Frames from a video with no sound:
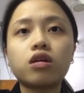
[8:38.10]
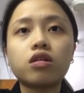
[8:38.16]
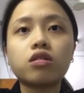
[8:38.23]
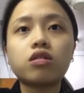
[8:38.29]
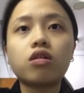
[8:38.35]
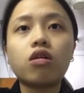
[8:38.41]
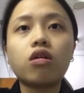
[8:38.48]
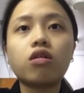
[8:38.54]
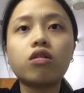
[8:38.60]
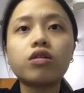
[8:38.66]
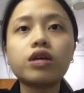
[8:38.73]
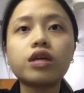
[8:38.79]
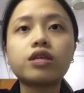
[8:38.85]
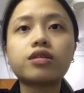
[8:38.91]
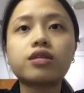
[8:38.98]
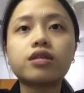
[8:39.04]
the oil
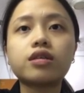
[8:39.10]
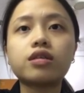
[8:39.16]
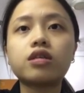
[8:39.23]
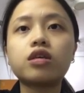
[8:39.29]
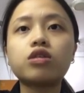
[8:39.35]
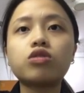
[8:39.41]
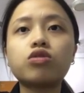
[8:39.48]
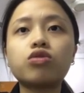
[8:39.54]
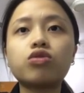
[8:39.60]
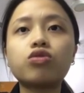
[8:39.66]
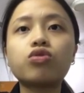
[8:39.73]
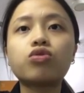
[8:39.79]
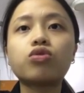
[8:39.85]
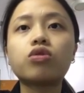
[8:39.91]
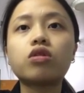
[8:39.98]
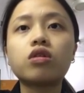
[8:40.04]
is heated
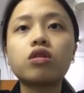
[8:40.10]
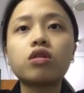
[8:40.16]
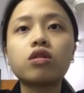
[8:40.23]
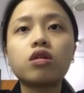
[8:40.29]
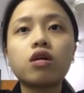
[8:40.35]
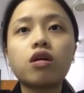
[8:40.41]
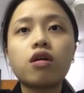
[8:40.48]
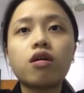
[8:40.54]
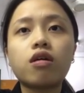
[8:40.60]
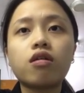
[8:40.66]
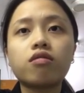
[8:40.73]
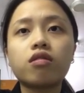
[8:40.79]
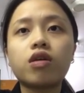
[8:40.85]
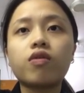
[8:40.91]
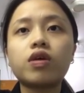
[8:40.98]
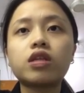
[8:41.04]
to
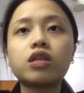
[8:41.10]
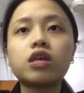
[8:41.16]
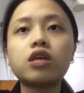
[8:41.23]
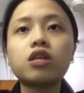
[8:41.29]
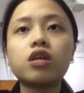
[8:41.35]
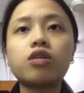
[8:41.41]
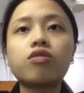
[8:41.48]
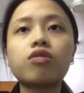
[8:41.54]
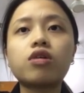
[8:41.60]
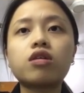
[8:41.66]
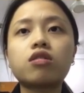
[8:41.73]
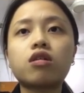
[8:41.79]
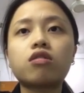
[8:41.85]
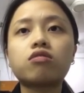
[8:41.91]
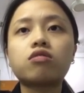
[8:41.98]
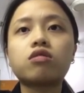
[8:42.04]
70 degrees
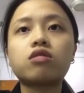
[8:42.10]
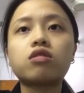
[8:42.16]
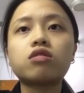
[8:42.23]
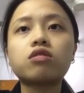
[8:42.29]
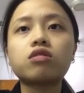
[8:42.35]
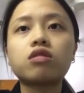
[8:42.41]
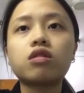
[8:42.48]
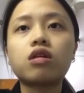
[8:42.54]
Celsius